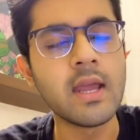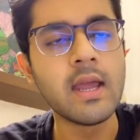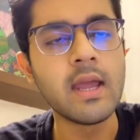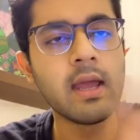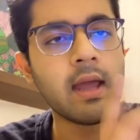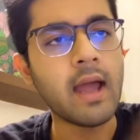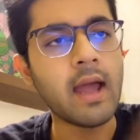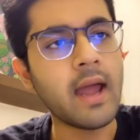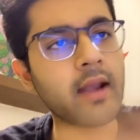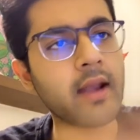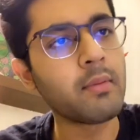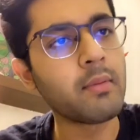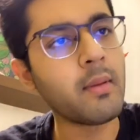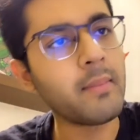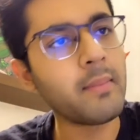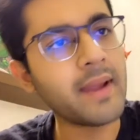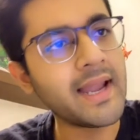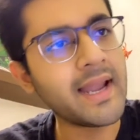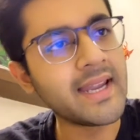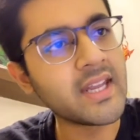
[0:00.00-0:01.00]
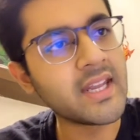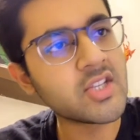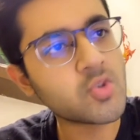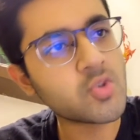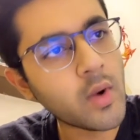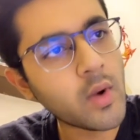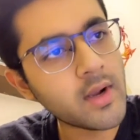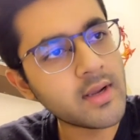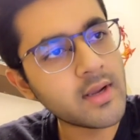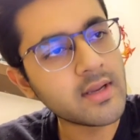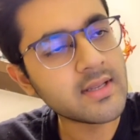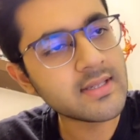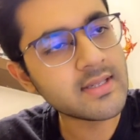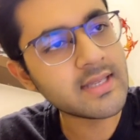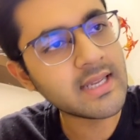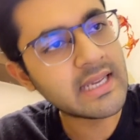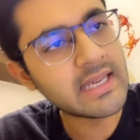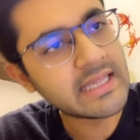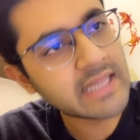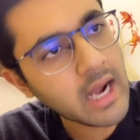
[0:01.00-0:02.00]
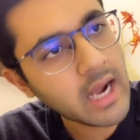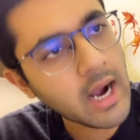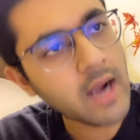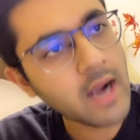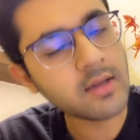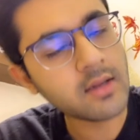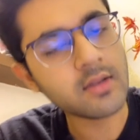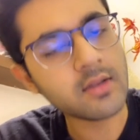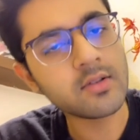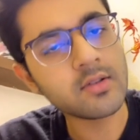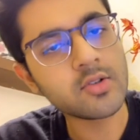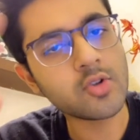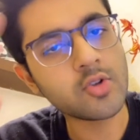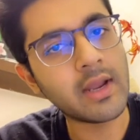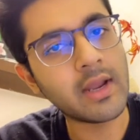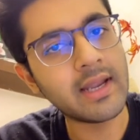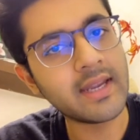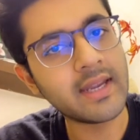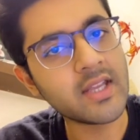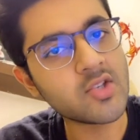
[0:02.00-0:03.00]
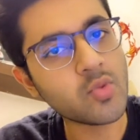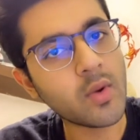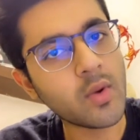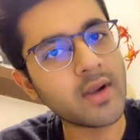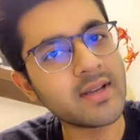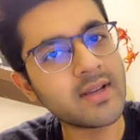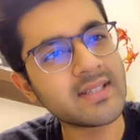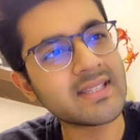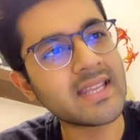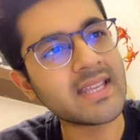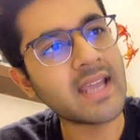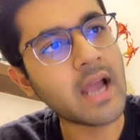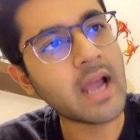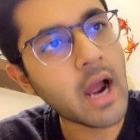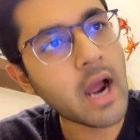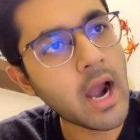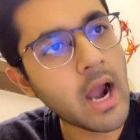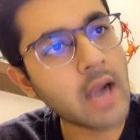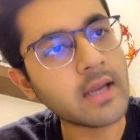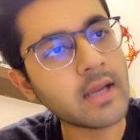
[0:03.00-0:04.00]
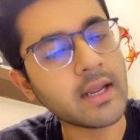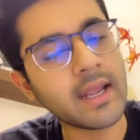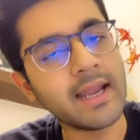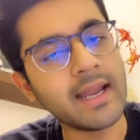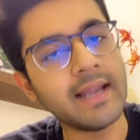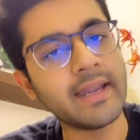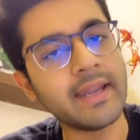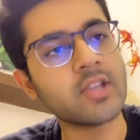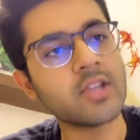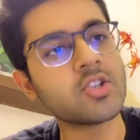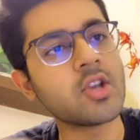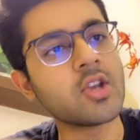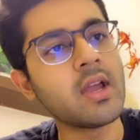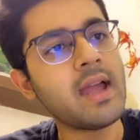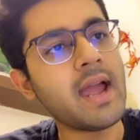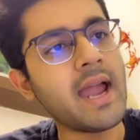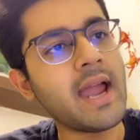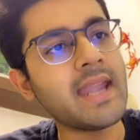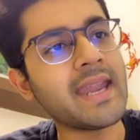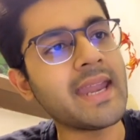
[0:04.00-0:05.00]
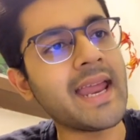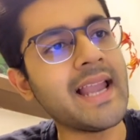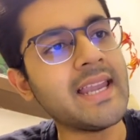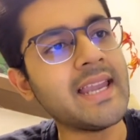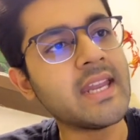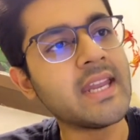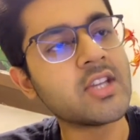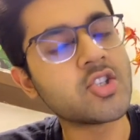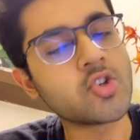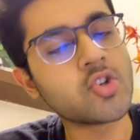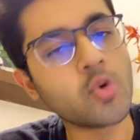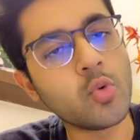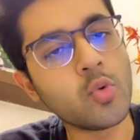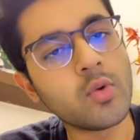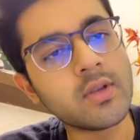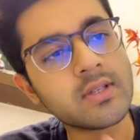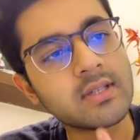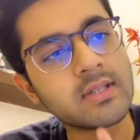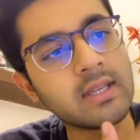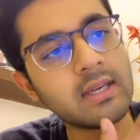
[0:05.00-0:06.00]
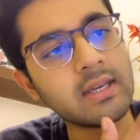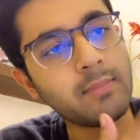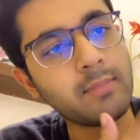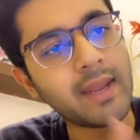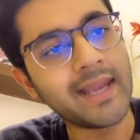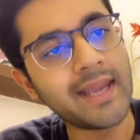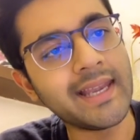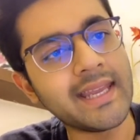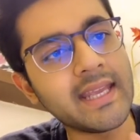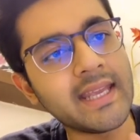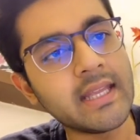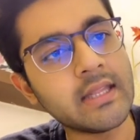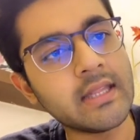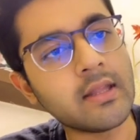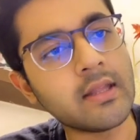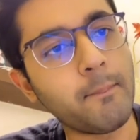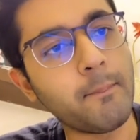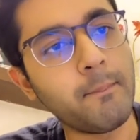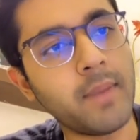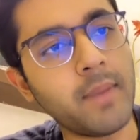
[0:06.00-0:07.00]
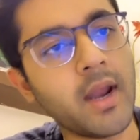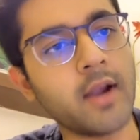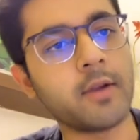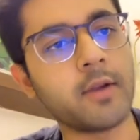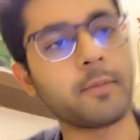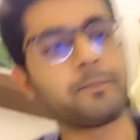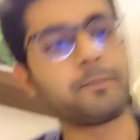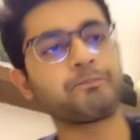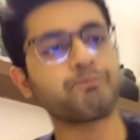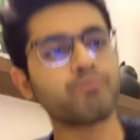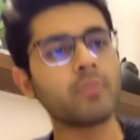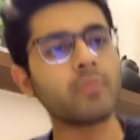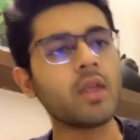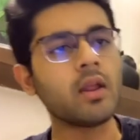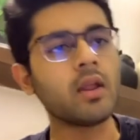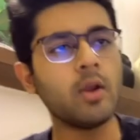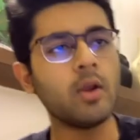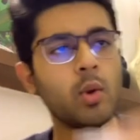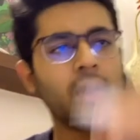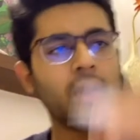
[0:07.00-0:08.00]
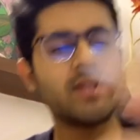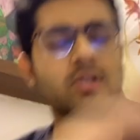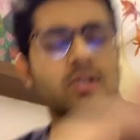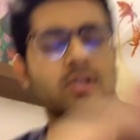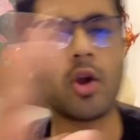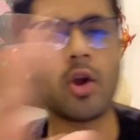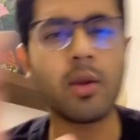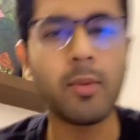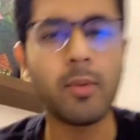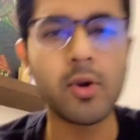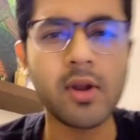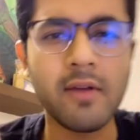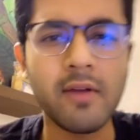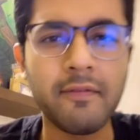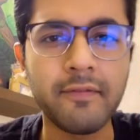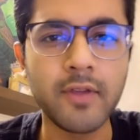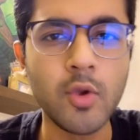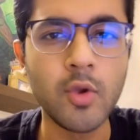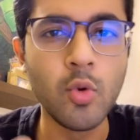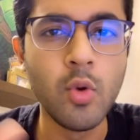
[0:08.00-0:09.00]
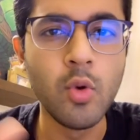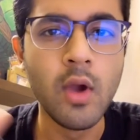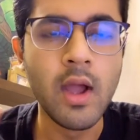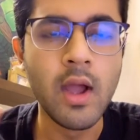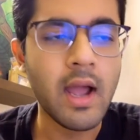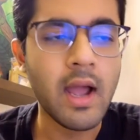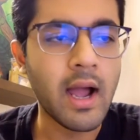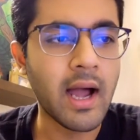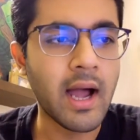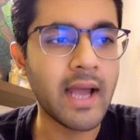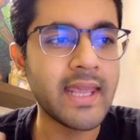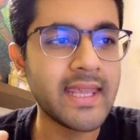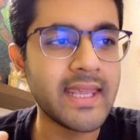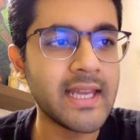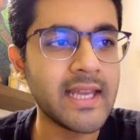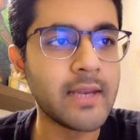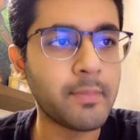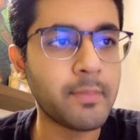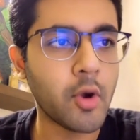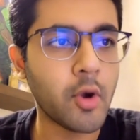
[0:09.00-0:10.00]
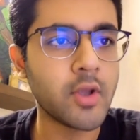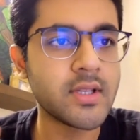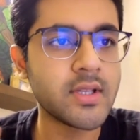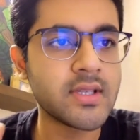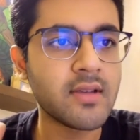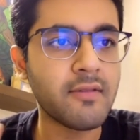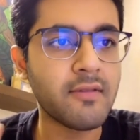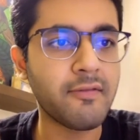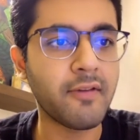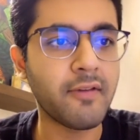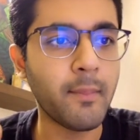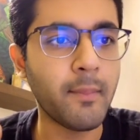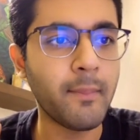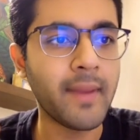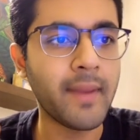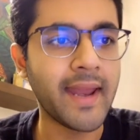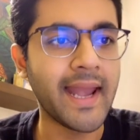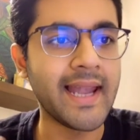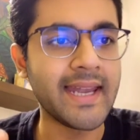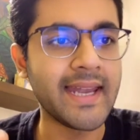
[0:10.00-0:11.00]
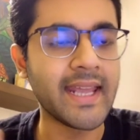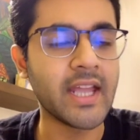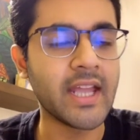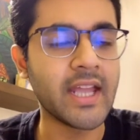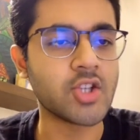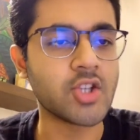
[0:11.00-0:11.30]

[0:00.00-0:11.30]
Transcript: And remember, LDH1 is seen in the heart, so LDH1 is the heart LDH, and LDH2 is seen mainly in the blood. Now let's talk about a few high yield points from LDH.